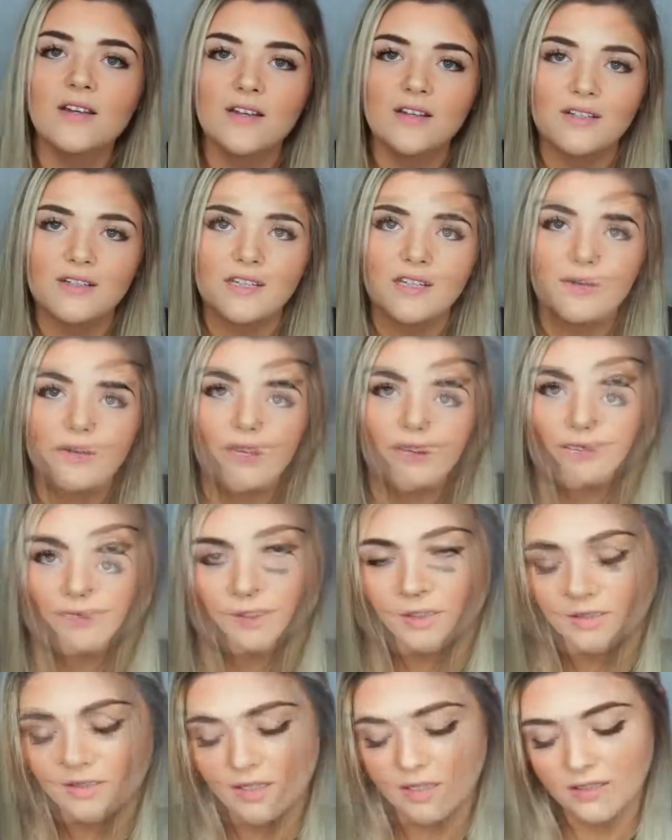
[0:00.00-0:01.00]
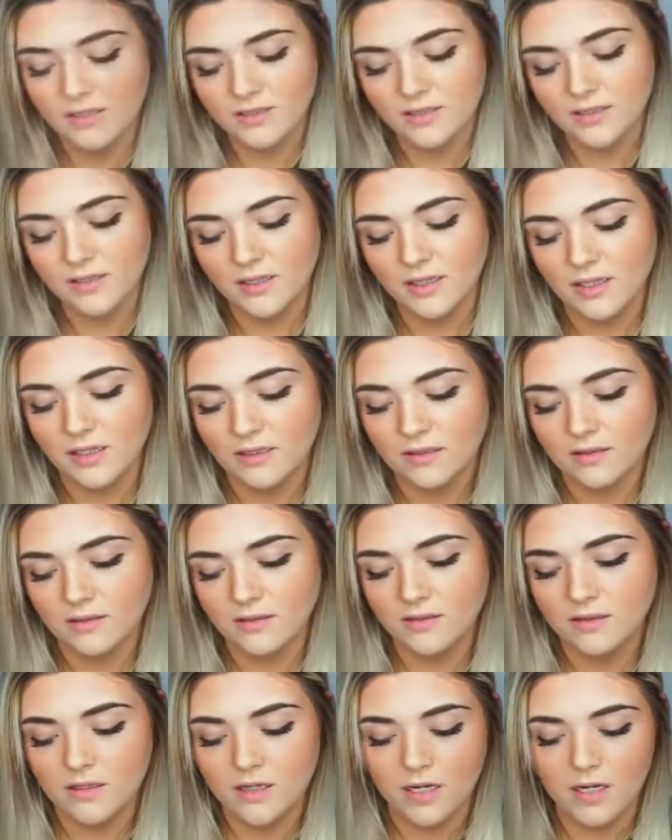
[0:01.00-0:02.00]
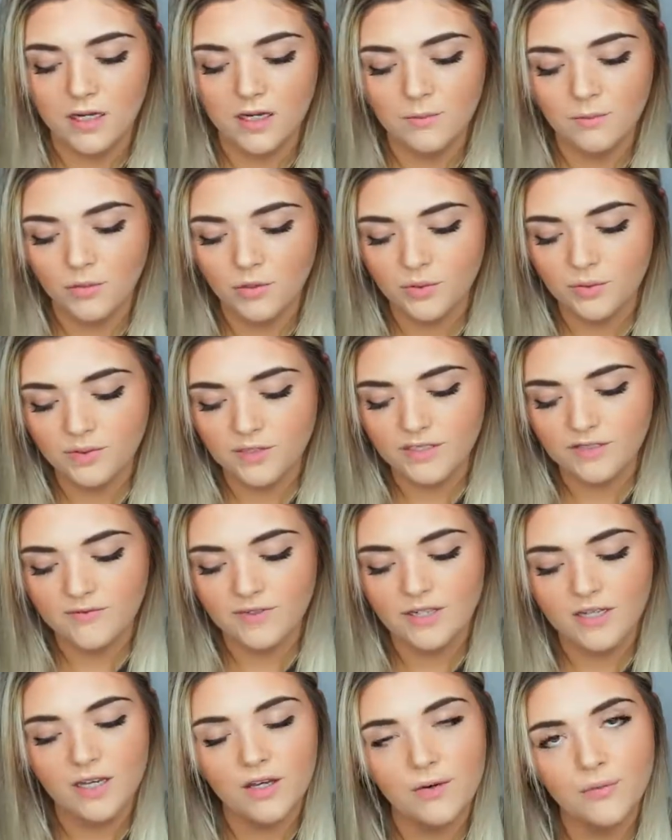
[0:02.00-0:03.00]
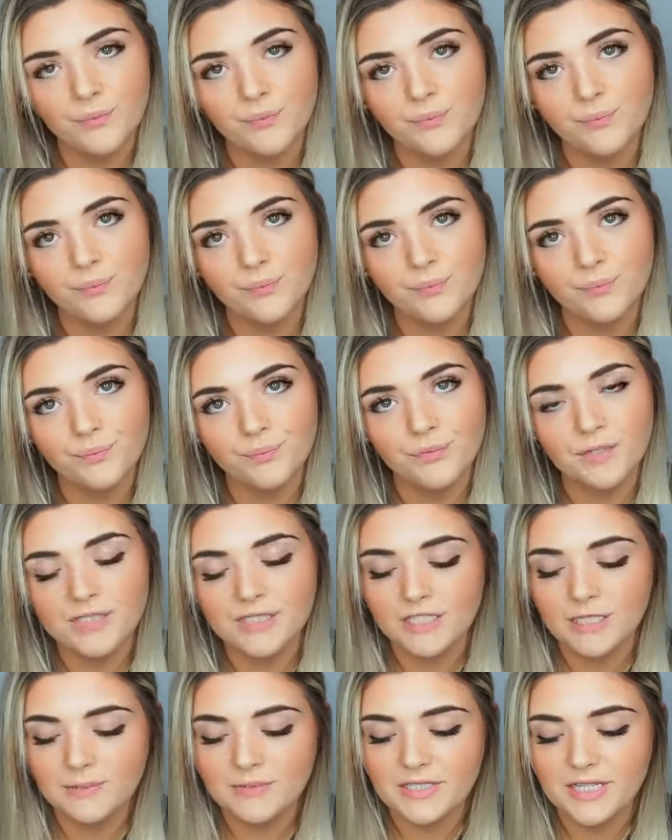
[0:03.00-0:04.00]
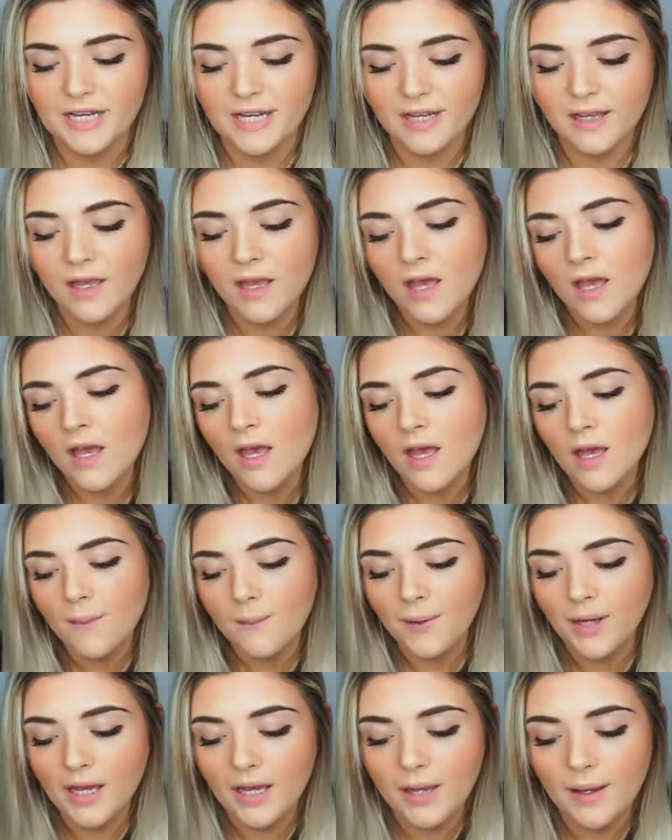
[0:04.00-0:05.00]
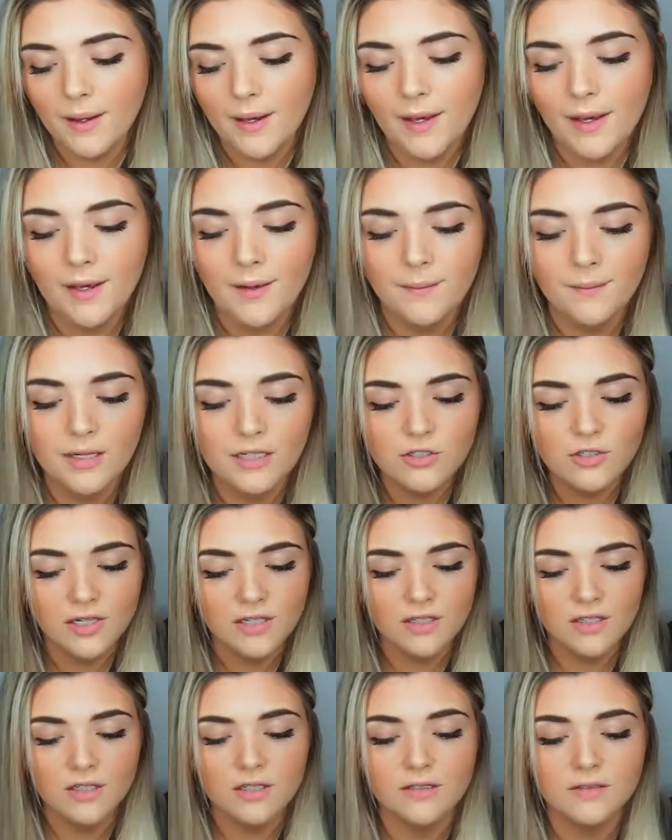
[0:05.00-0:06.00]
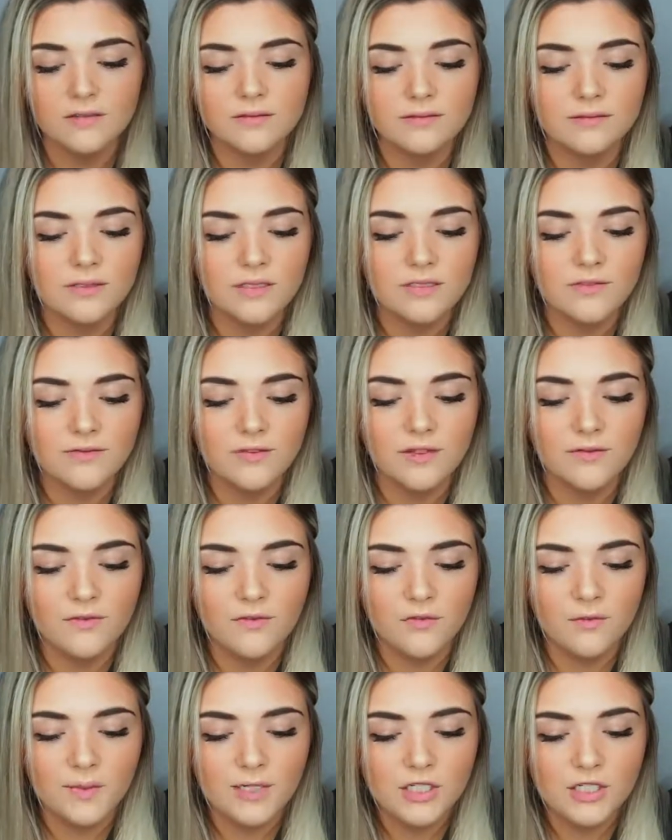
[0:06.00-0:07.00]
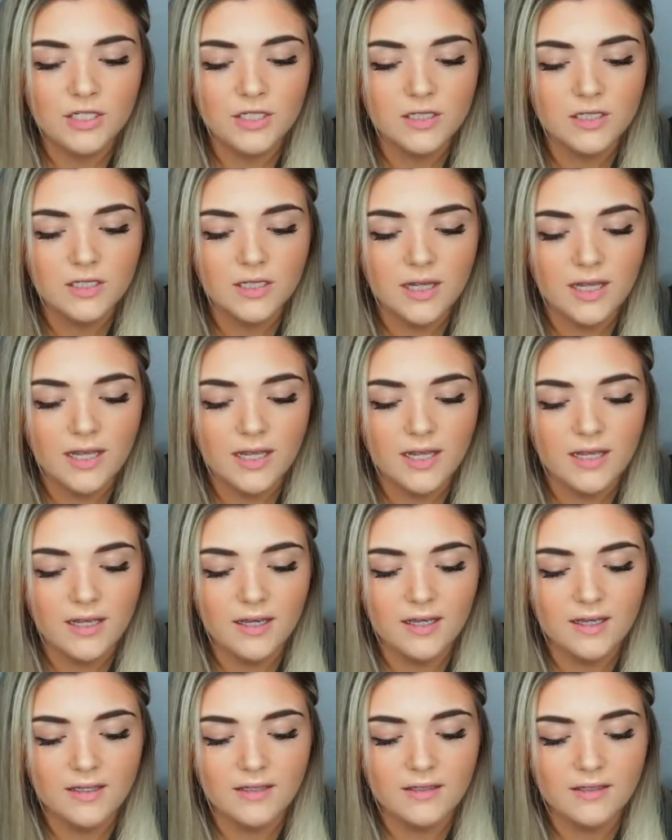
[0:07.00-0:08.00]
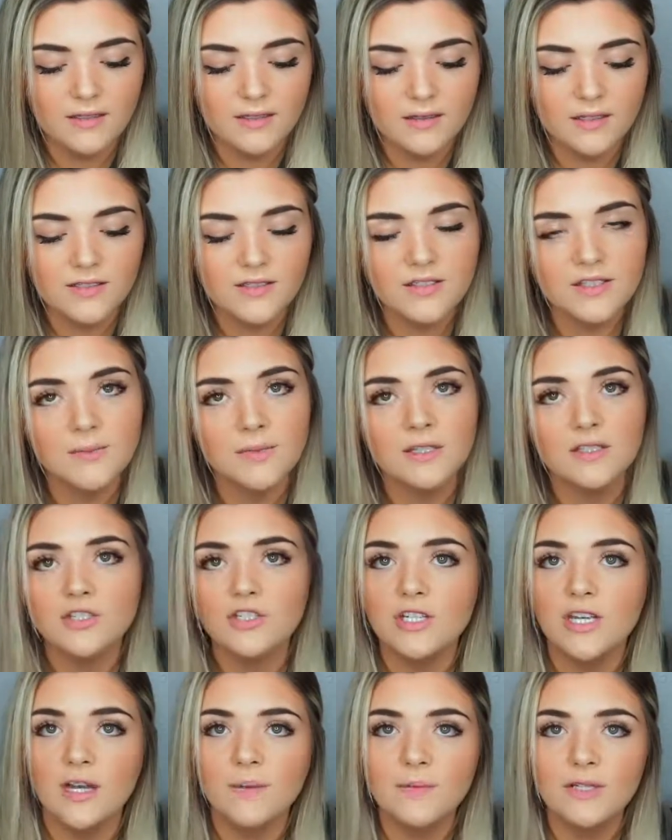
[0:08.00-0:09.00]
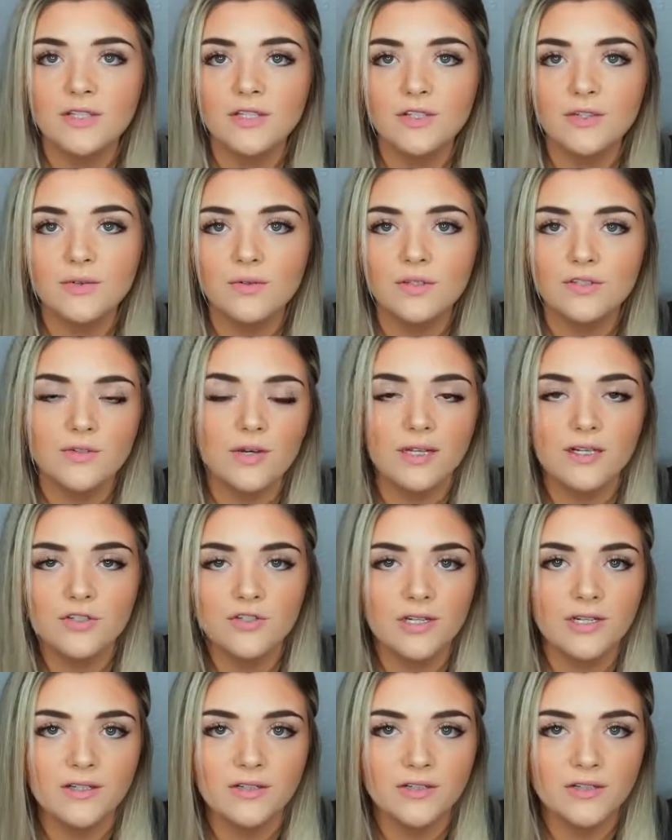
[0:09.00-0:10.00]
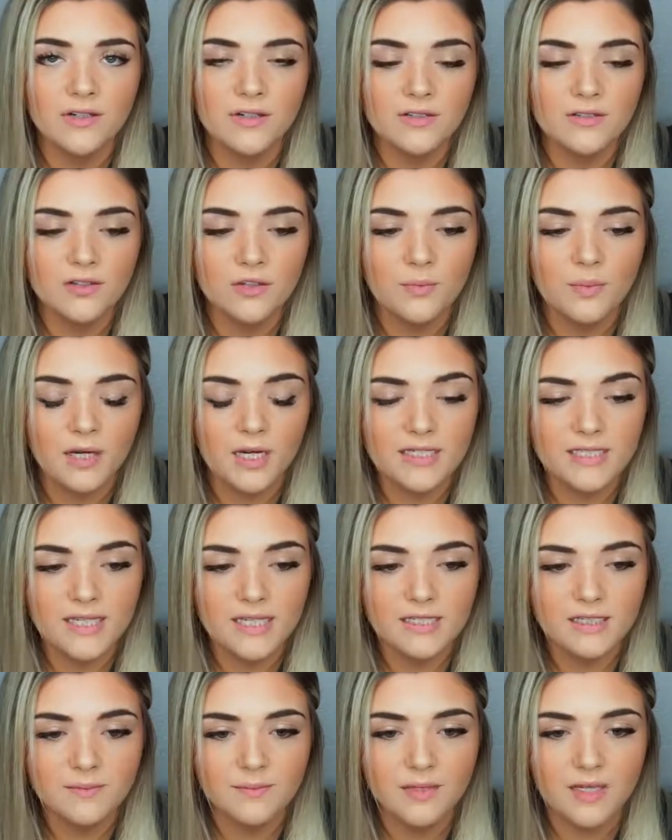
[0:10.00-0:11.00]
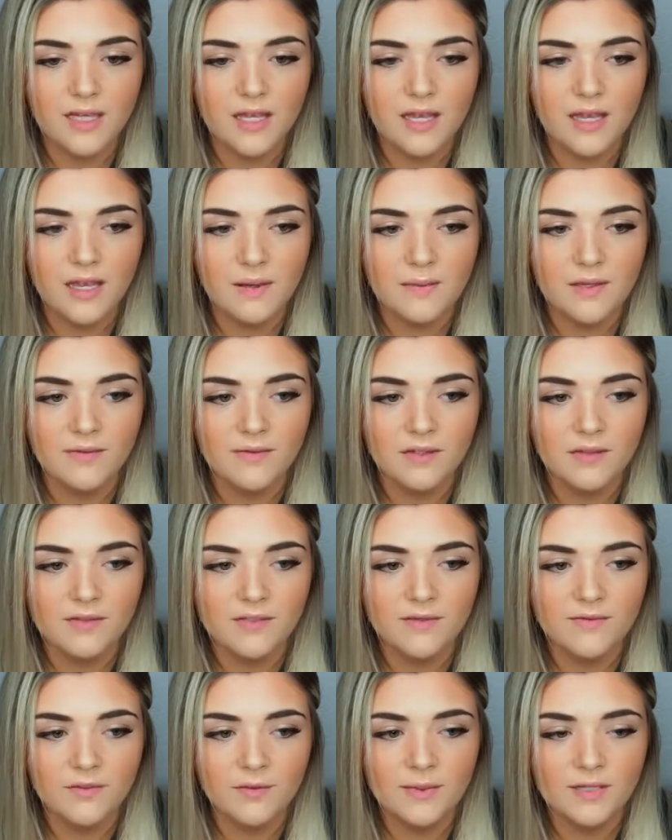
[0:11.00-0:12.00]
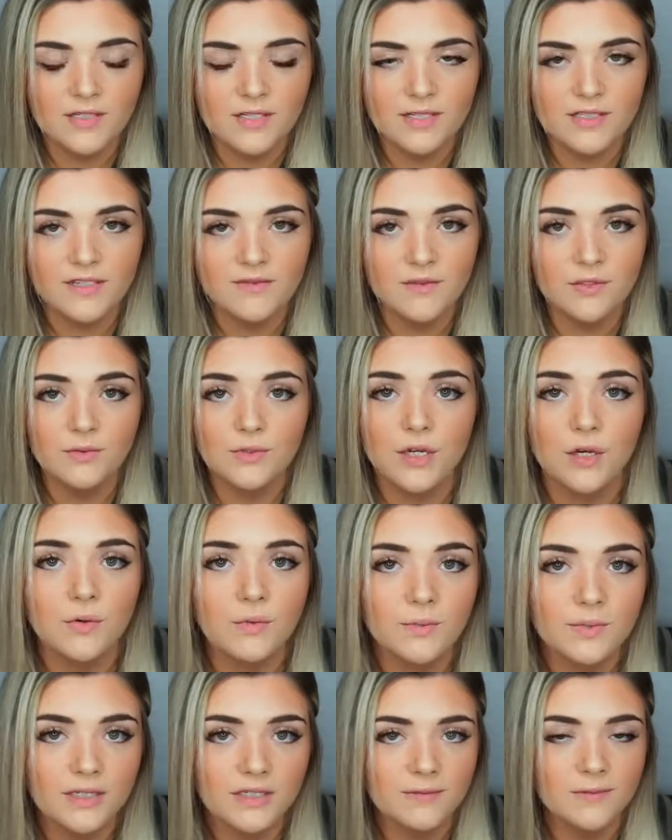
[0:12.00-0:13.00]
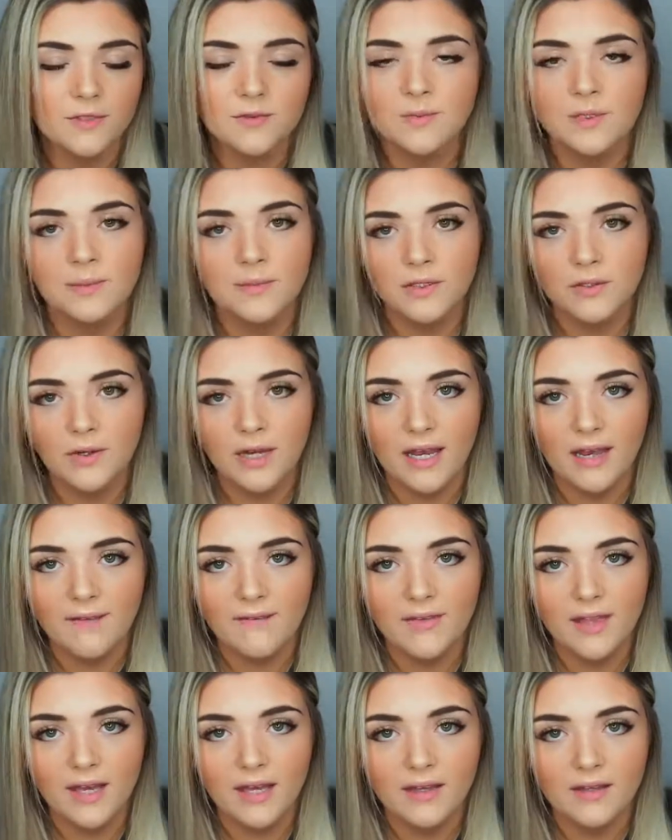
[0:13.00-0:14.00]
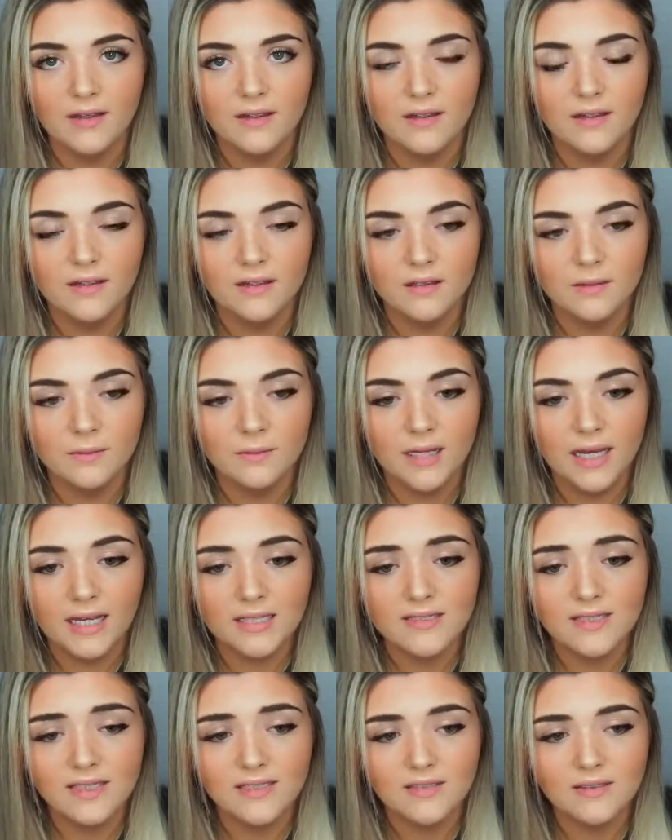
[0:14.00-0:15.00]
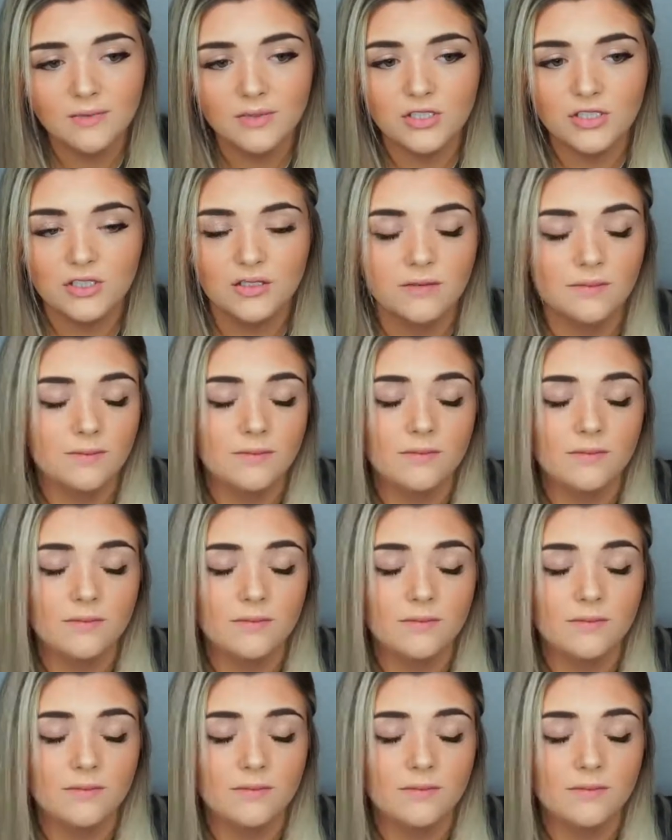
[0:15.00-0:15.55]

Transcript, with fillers: could have done it without her. I was honestly like not on board with this video cause it keeps dying. But um, my trainer is full of information and this is something that she had me do. So I had a trainer during this whole process, but like I'm giving this information as if you don't because most people don't have that um, access, which